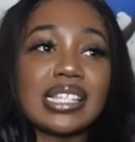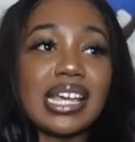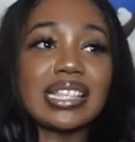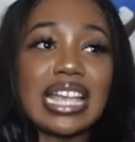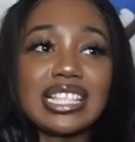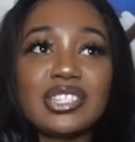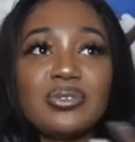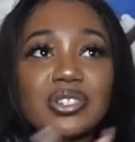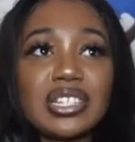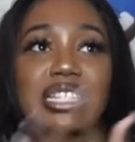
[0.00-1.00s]
like that's
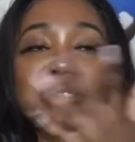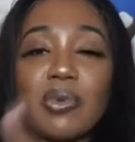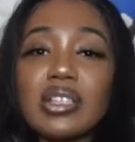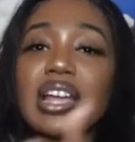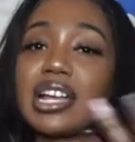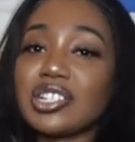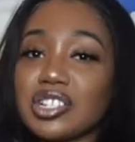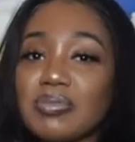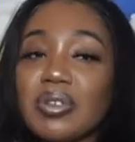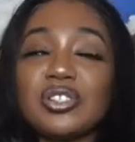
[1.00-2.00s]
usually smaller extra
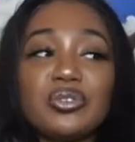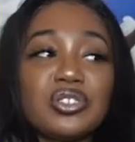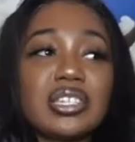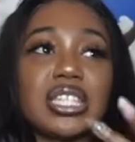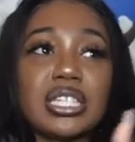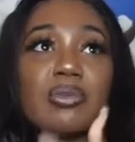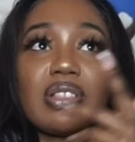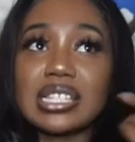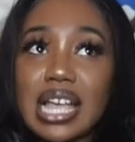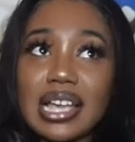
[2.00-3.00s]
small is usually the
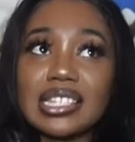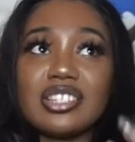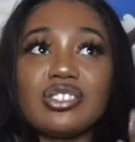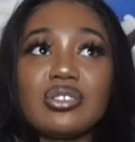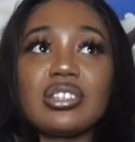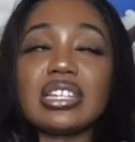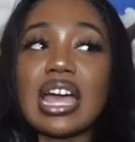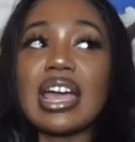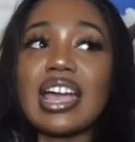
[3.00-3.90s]
smaller size there's usually not an